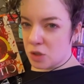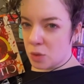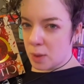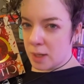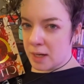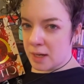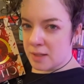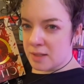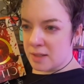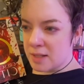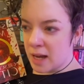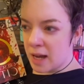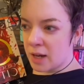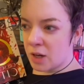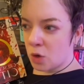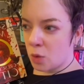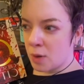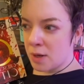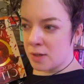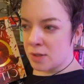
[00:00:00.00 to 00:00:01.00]
queen is not
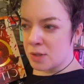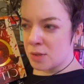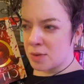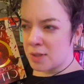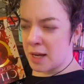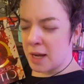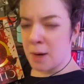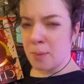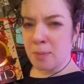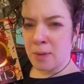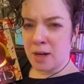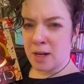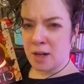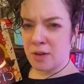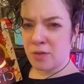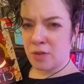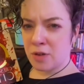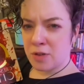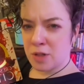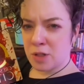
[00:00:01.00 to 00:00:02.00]
going to take money
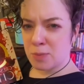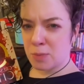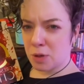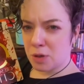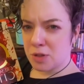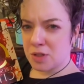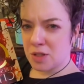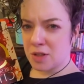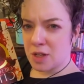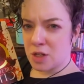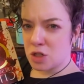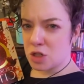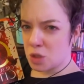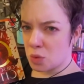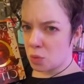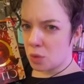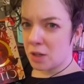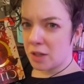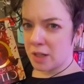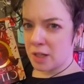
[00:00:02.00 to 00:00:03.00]
for this person that she
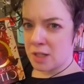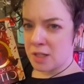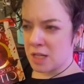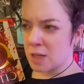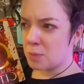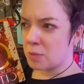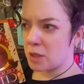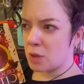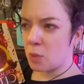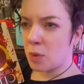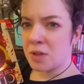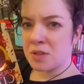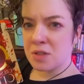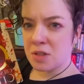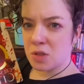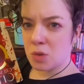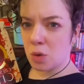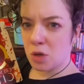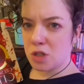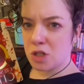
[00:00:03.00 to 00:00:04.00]
really deeply wants to
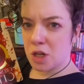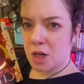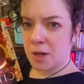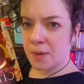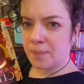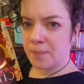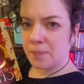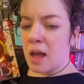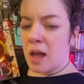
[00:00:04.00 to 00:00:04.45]
torture.